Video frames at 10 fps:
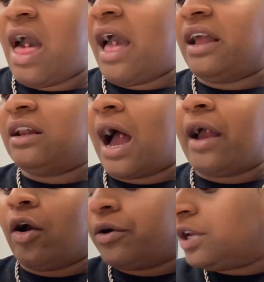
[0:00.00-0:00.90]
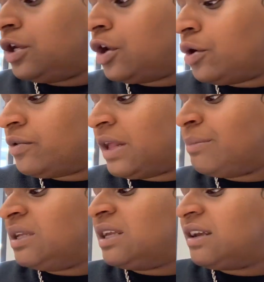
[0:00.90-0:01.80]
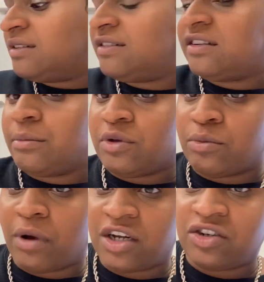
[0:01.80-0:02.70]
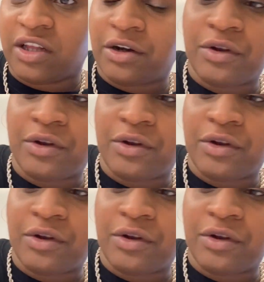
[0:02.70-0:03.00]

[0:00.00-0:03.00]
And I already know that because it's an immune modulator,